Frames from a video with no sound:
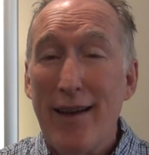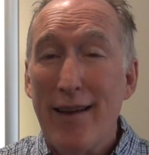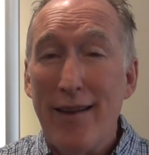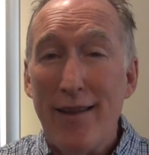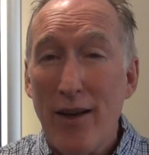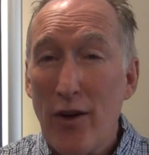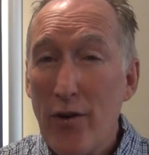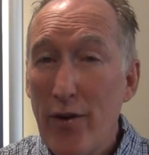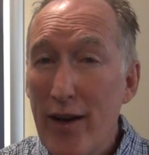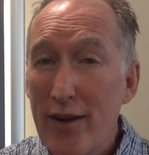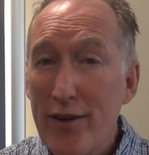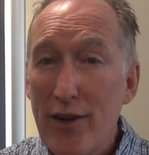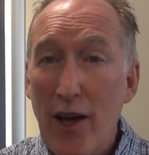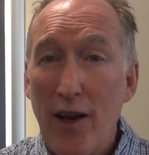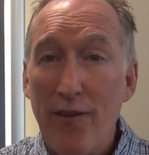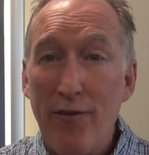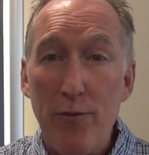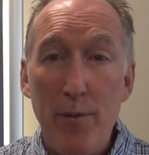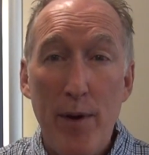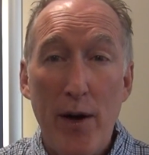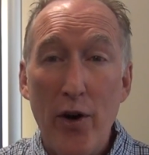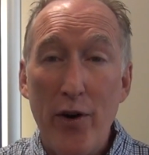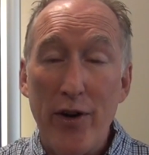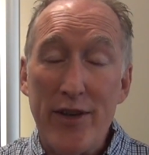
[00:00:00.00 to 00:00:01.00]
They're in a
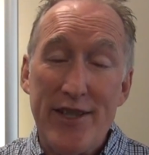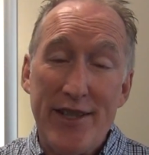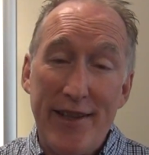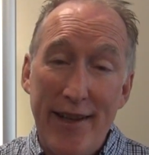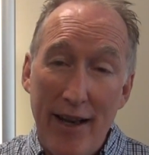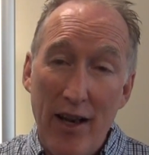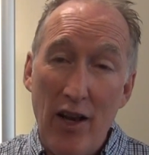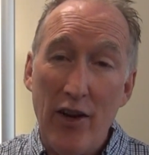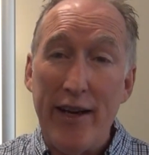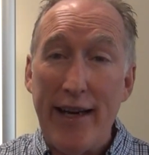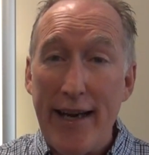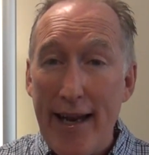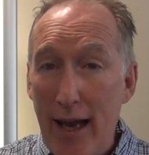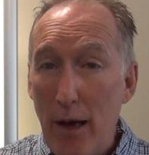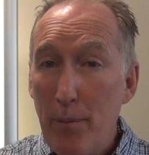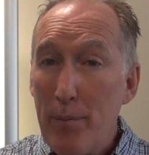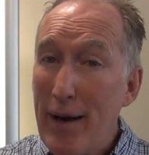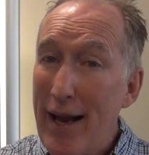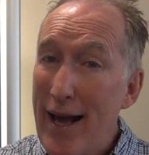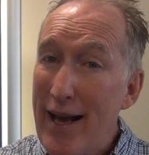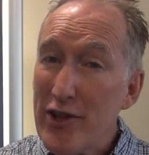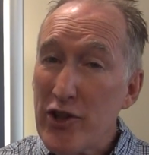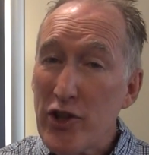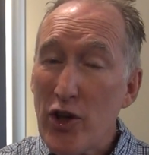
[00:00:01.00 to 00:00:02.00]
tough marriage and they look, Yeah,
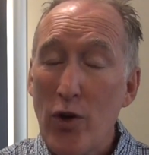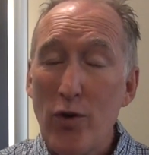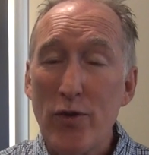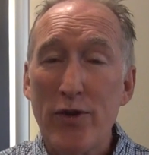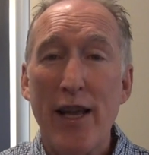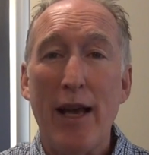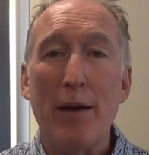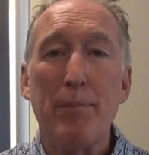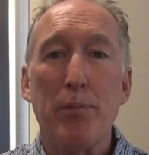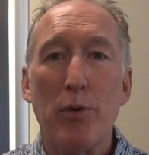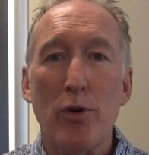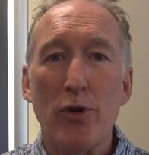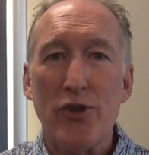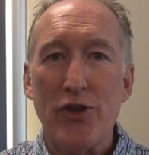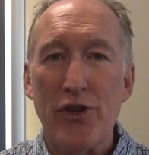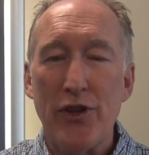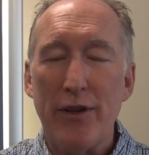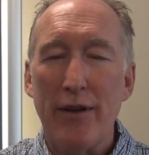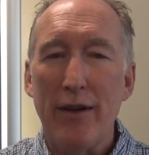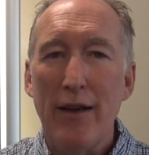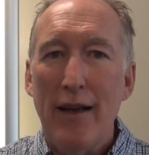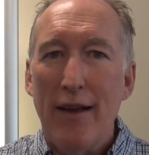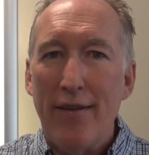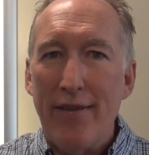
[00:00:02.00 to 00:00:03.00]
but I chose that
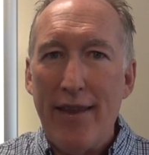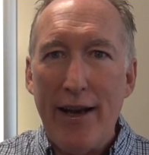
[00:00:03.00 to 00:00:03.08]
person.